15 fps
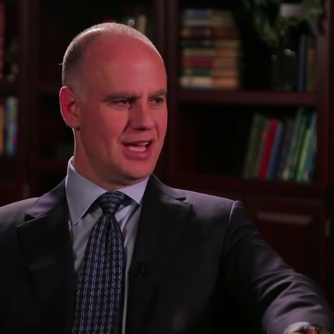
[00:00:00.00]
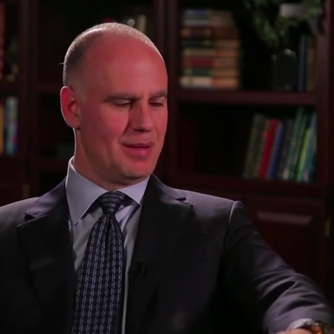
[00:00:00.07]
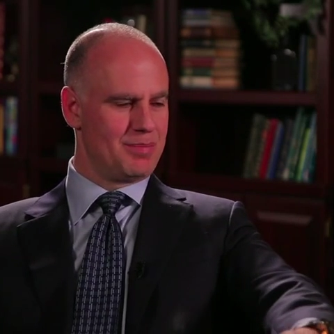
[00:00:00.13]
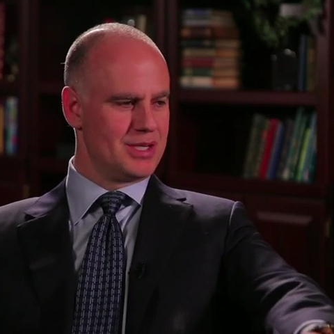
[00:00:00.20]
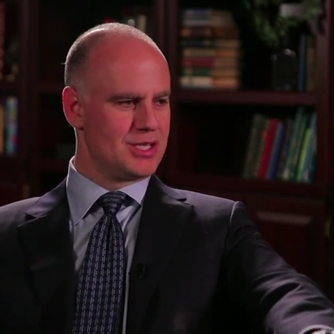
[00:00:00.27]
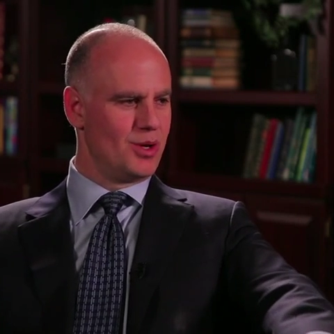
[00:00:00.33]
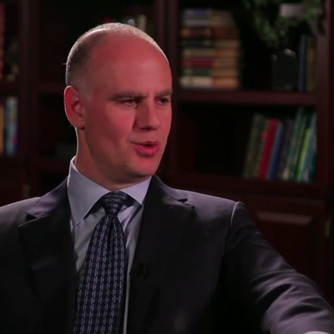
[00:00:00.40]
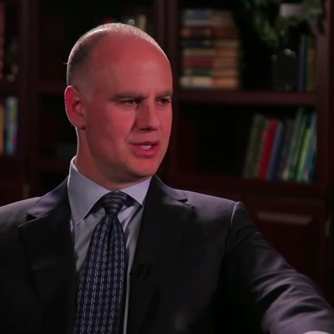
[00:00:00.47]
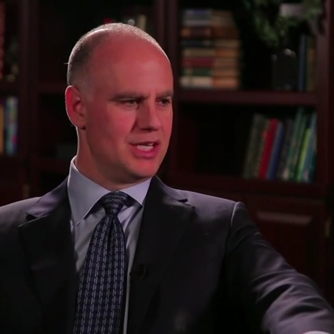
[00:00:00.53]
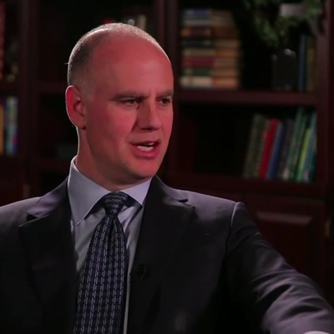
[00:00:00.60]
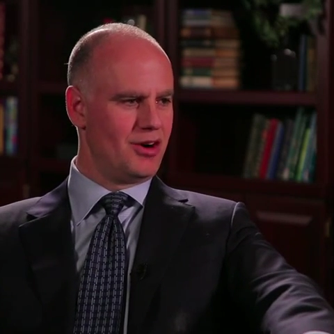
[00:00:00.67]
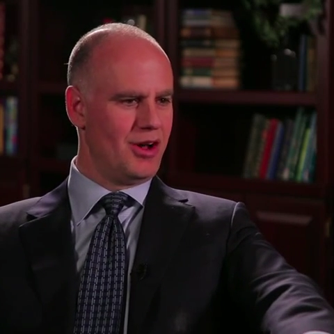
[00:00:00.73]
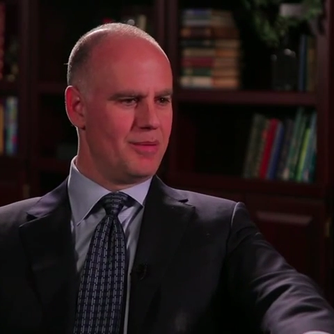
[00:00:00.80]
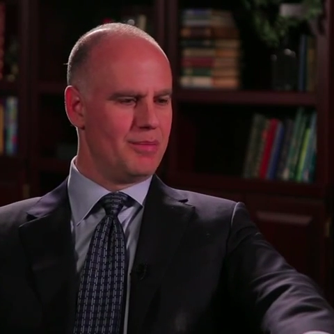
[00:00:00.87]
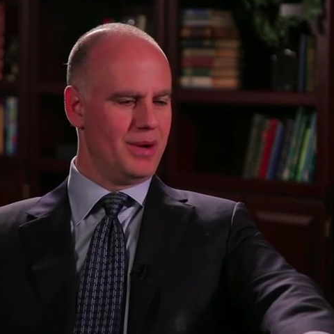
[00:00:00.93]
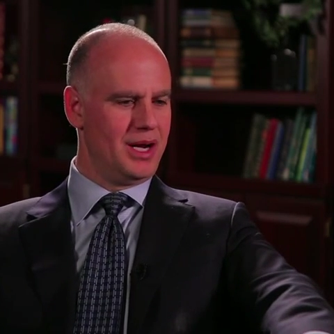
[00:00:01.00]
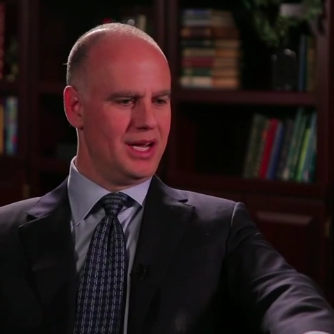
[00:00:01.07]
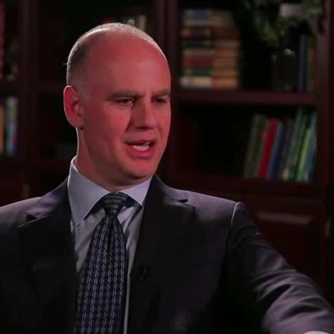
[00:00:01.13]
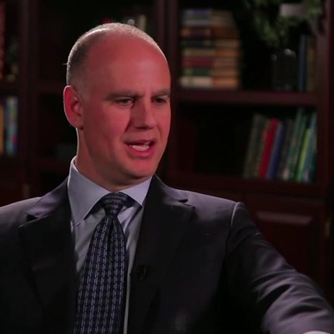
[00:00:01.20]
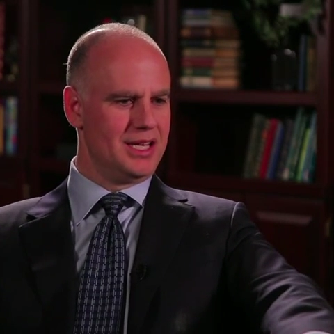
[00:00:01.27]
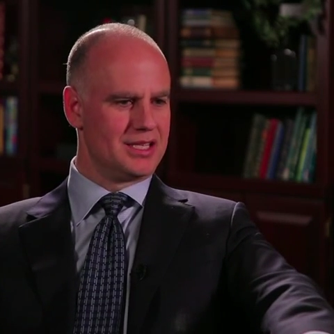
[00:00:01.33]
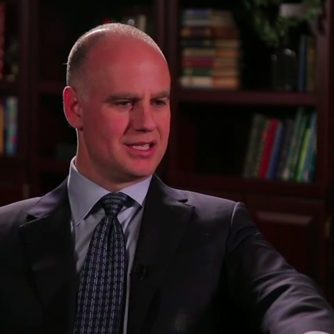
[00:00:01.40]
episodes here on
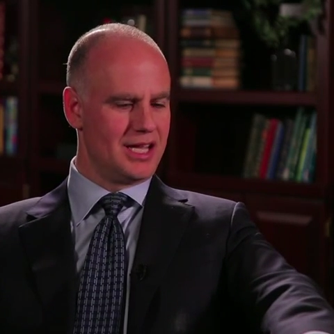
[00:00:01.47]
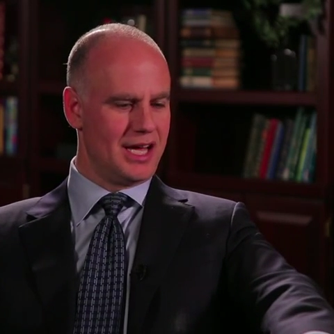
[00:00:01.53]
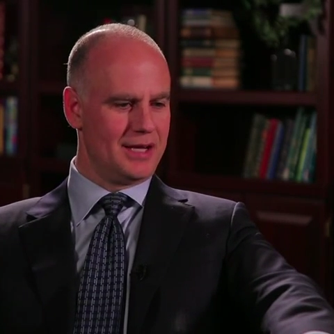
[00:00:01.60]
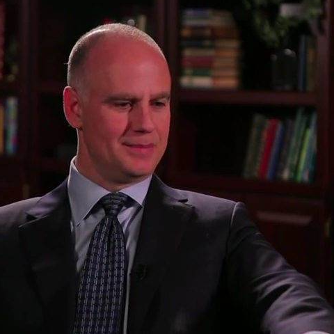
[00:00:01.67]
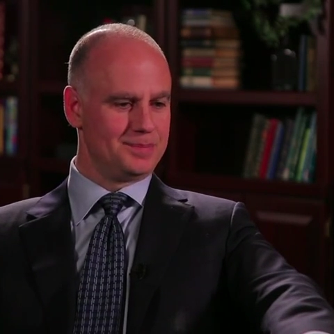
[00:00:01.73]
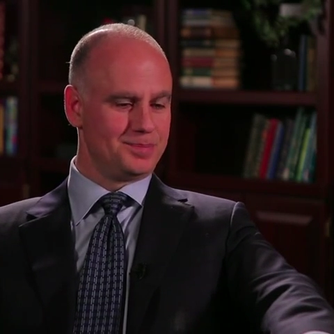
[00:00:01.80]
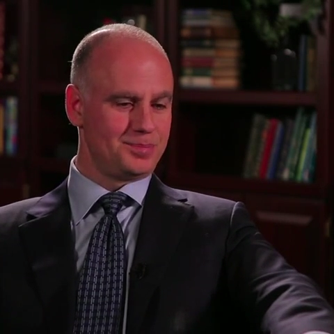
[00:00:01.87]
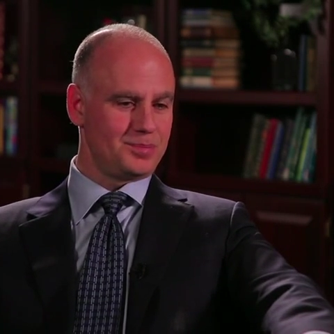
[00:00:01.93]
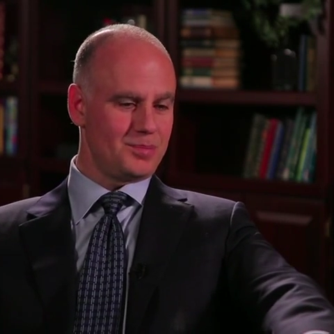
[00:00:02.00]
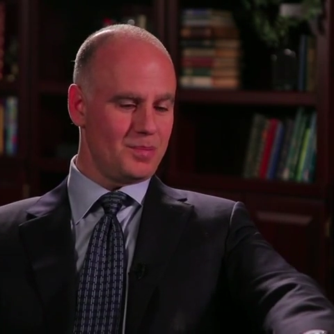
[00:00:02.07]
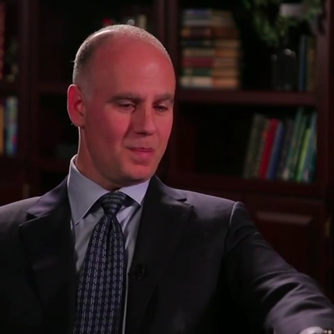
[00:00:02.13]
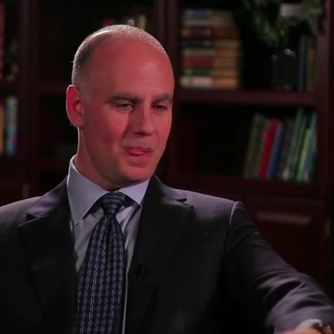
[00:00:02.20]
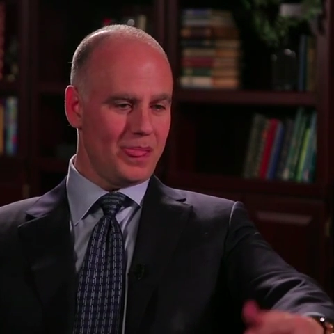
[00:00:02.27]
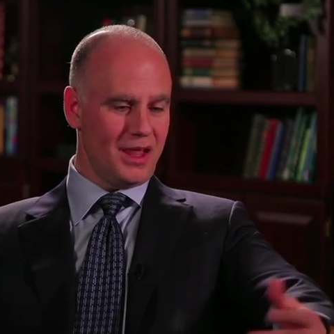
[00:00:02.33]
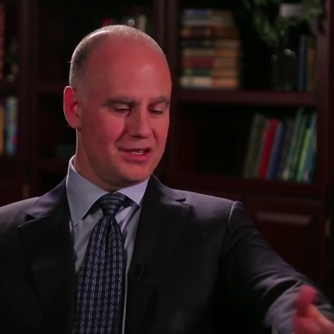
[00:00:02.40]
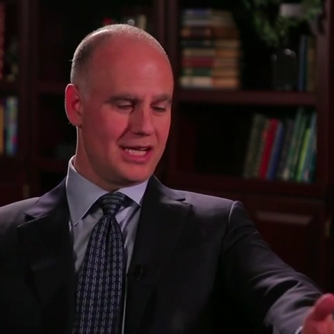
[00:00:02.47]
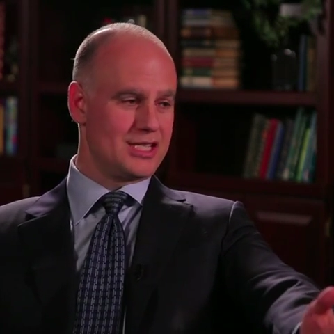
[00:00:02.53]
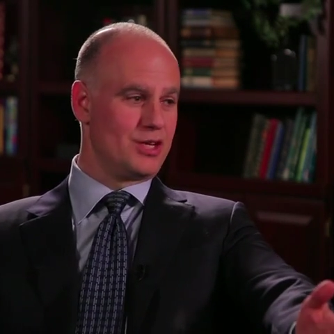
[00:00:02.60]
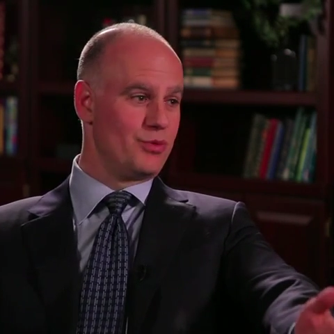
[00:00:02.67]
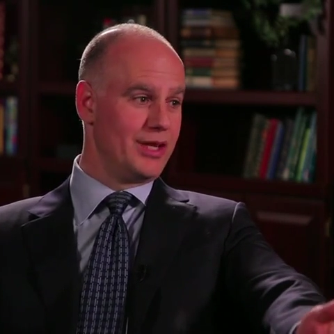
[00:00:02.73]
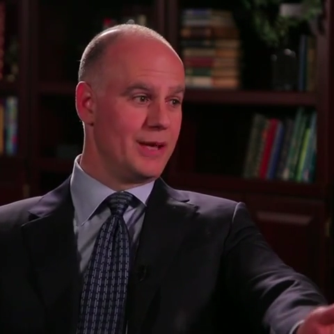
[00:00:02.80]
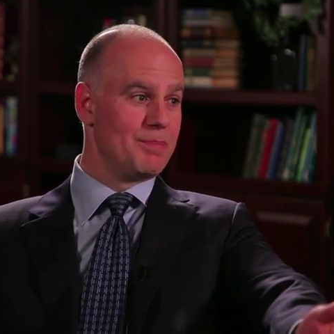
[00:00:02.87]
money is that it's
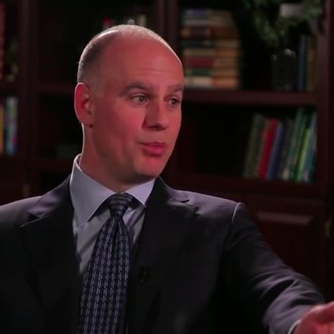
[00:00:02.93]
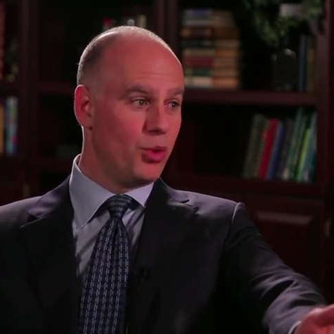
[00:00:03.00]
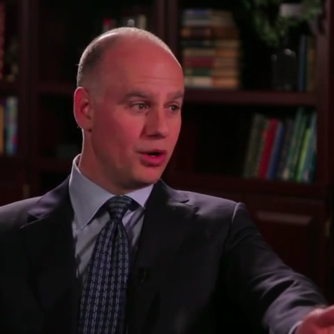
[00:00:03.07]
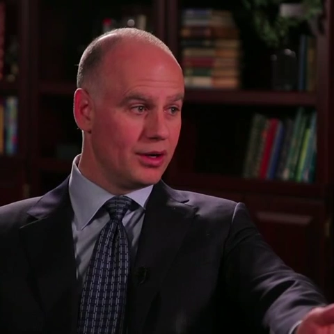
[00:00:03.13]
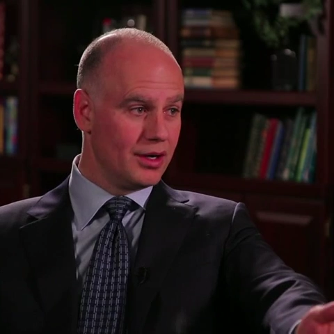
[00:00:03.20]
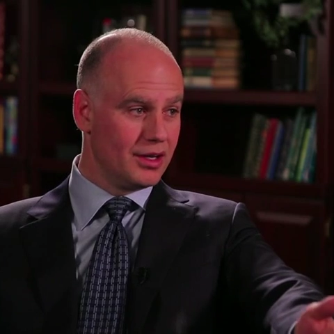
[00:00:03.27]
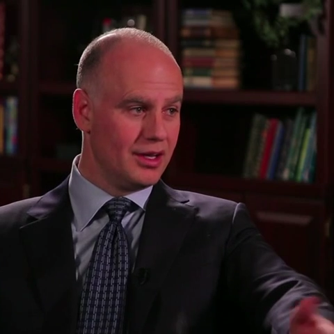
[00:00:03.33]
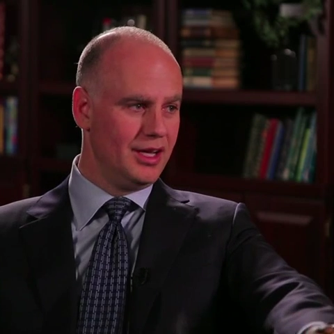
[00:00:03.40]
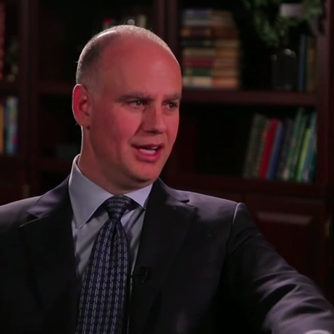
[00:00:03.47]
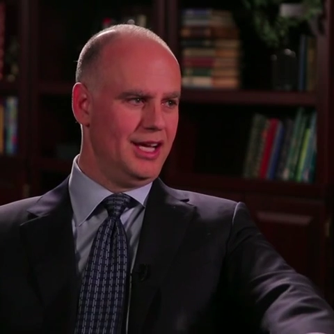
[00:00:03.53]
actually really important.